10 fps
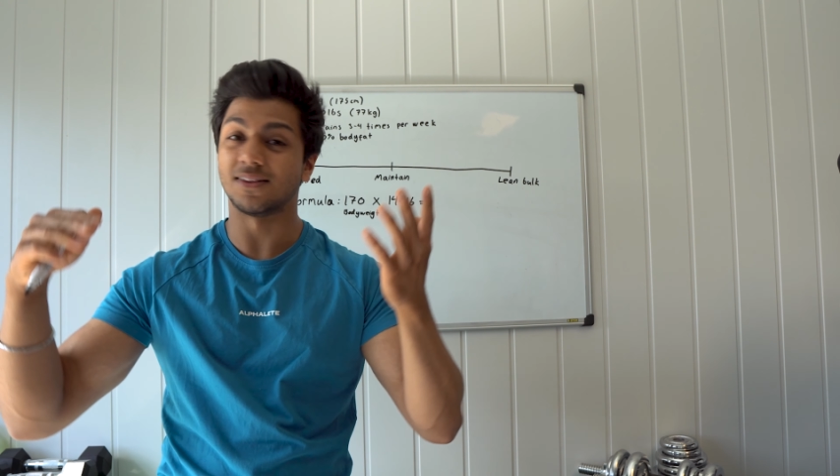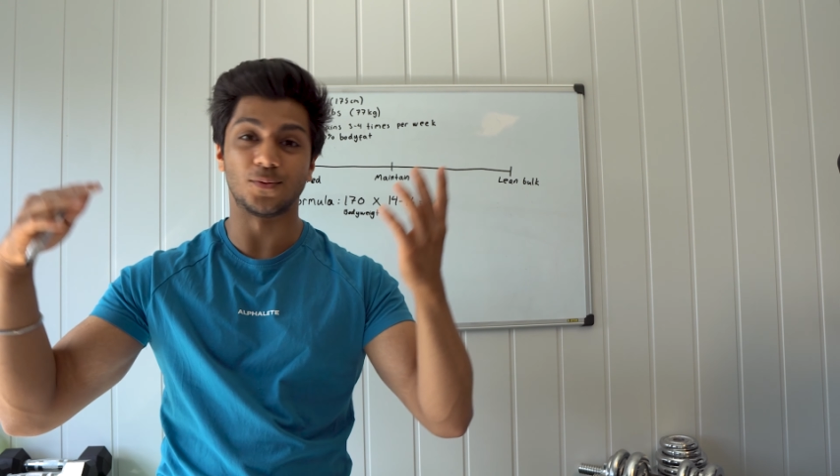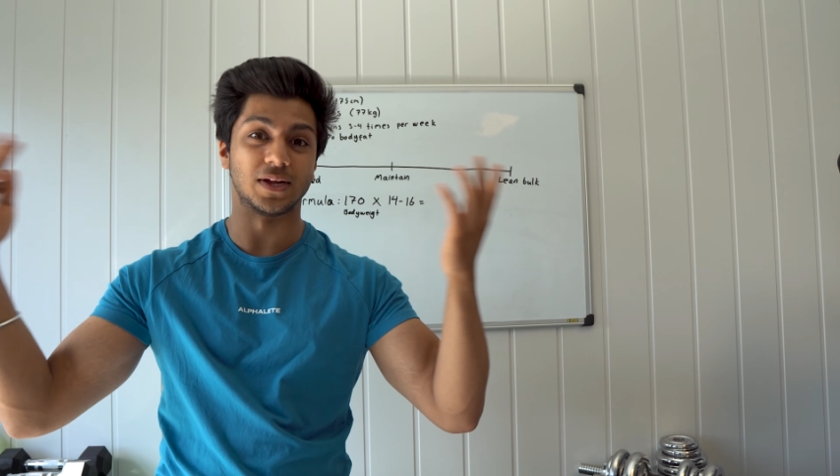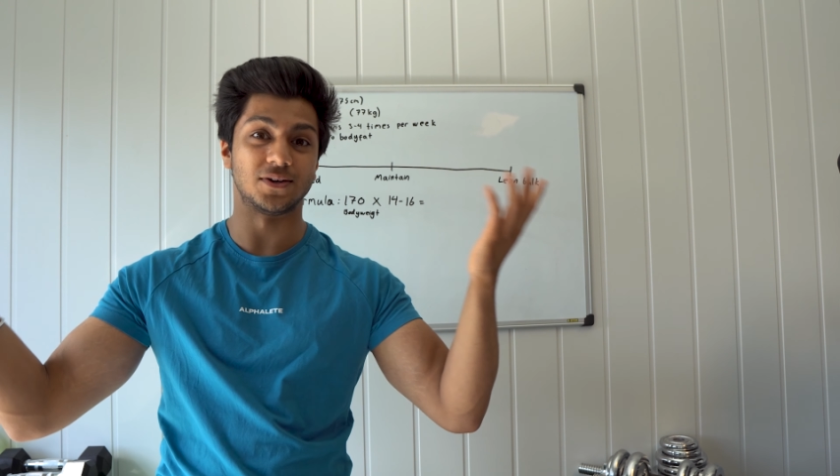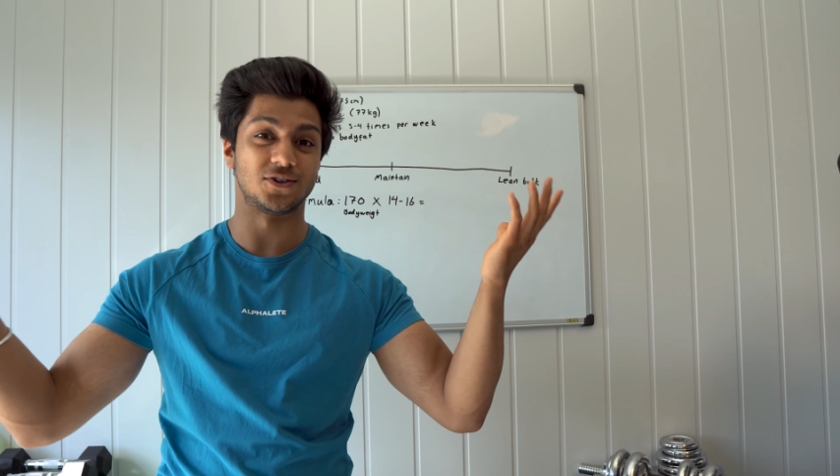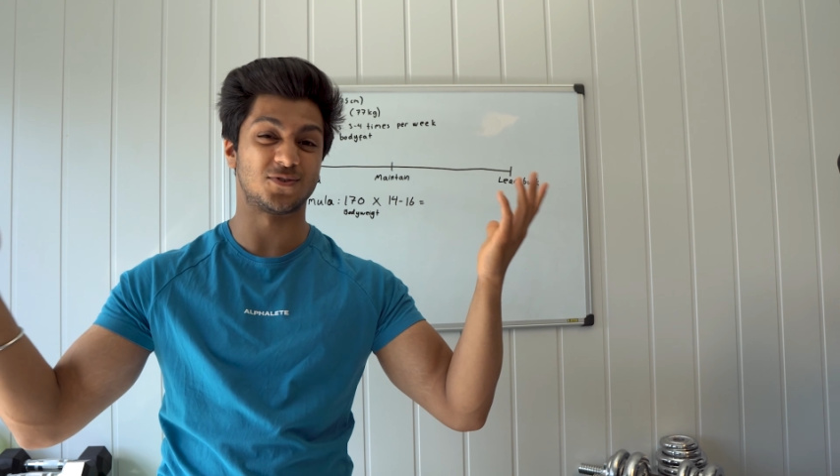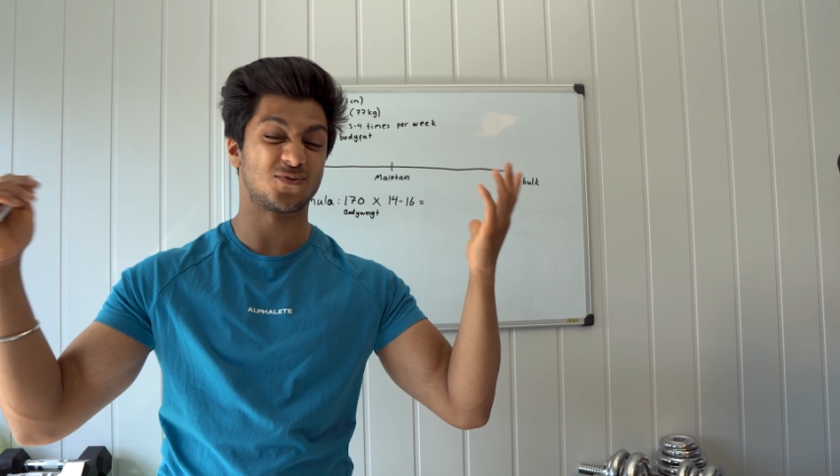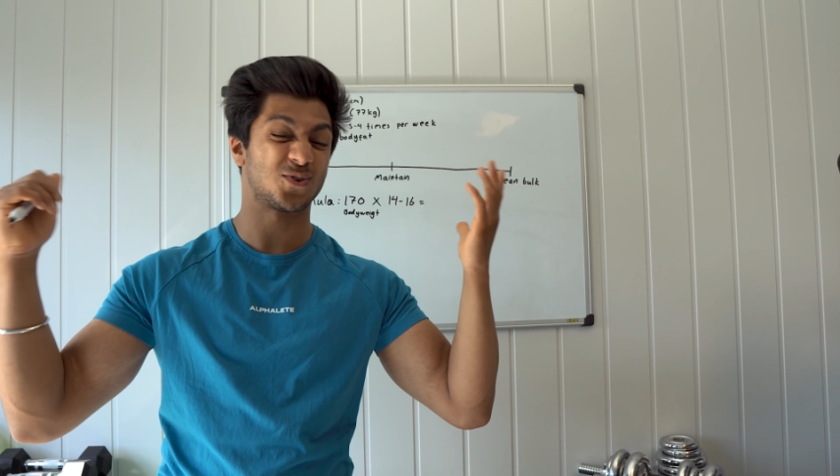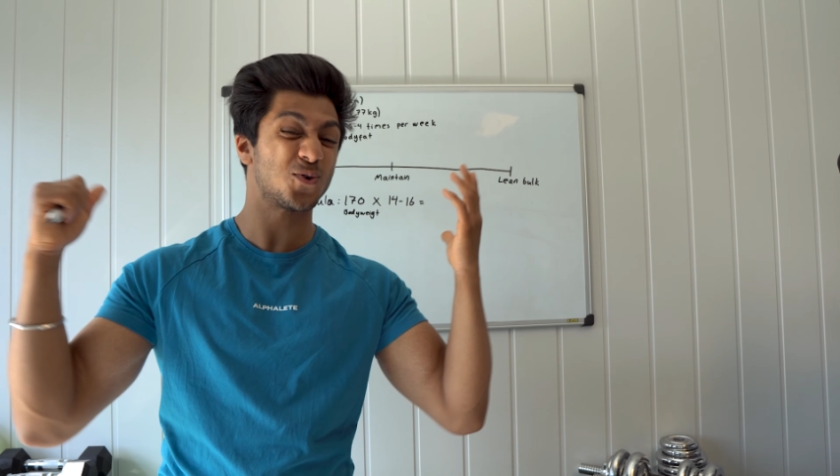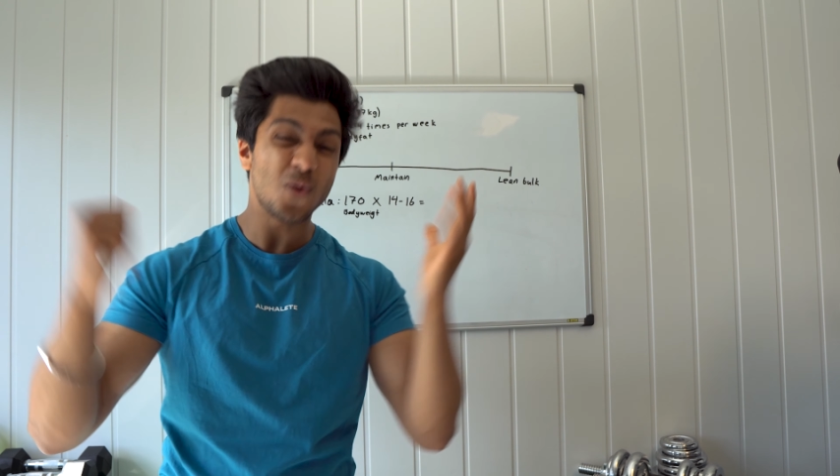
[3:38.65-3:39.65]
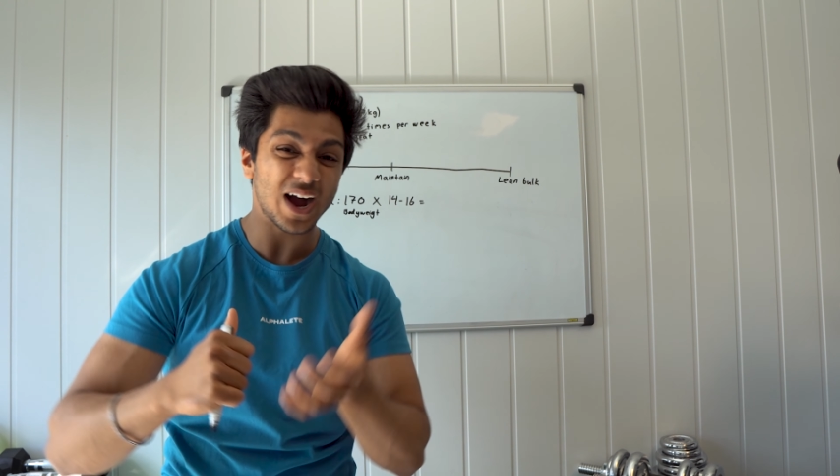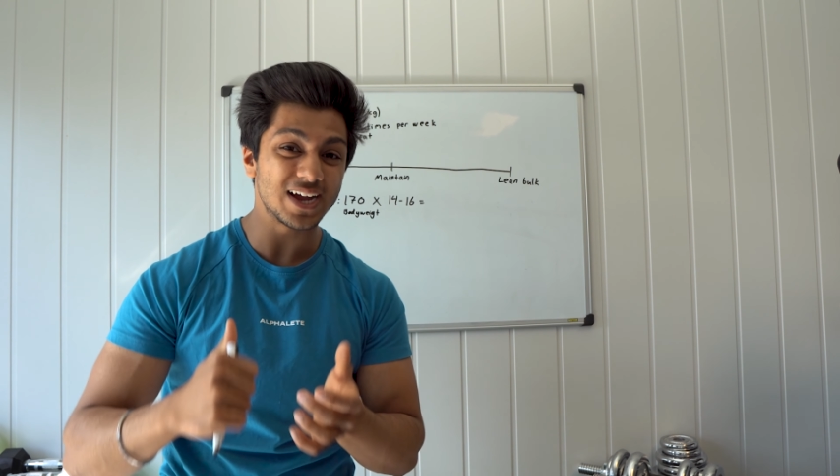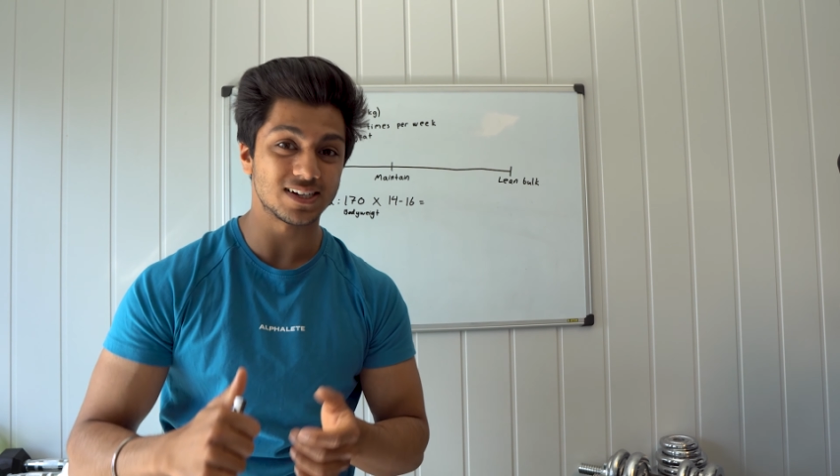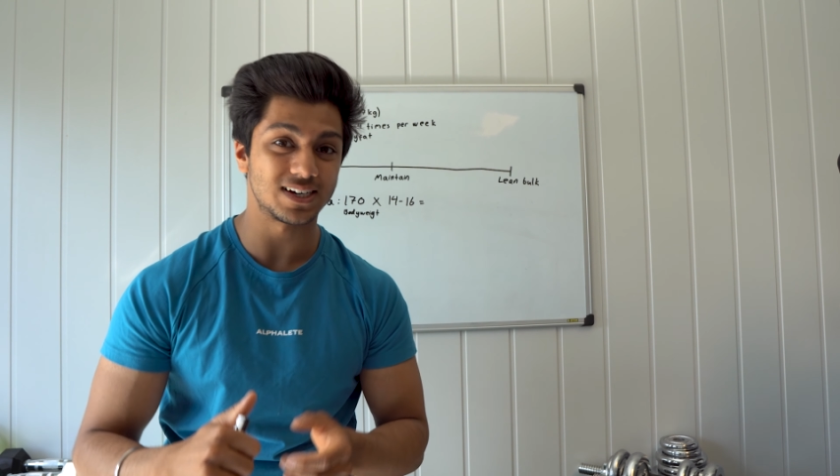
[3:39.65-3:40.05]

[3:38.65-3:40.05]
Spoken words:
the weather is quite